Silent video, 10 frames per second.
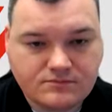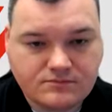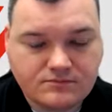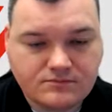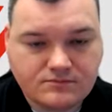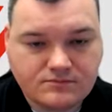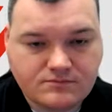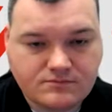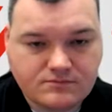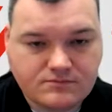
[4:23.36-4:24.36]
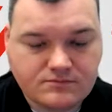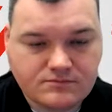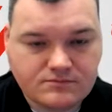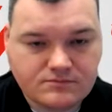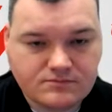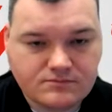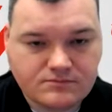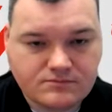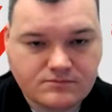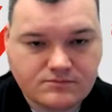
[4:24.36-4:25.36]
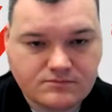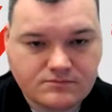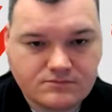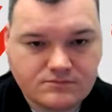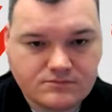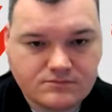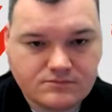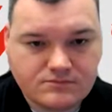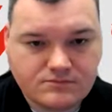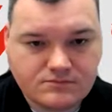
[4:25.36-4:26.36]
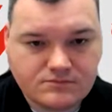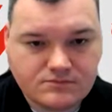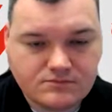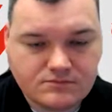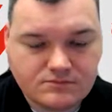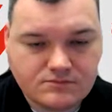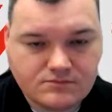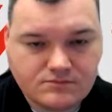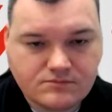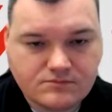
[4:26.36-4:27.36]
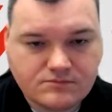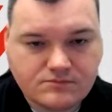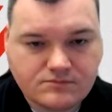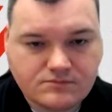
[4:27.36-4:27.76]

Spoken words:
The person shown says nothing.